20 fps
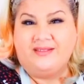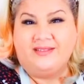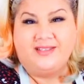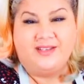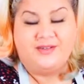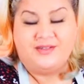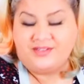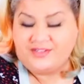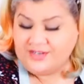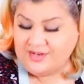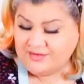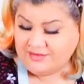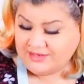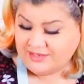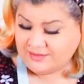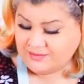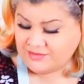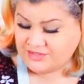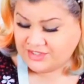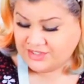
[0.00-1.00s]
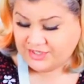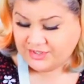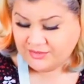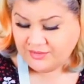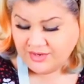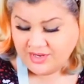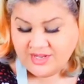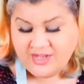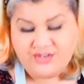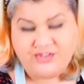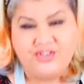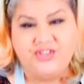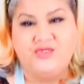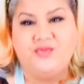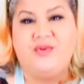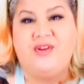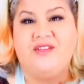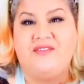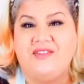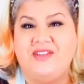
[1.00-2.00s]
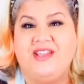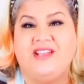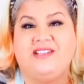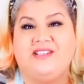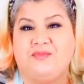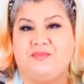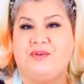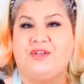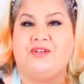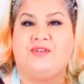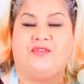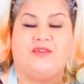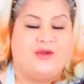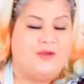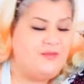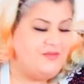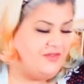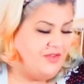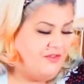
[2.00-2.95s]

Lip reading: So it's totally up to you. Just whatever gets to breadcrumbs.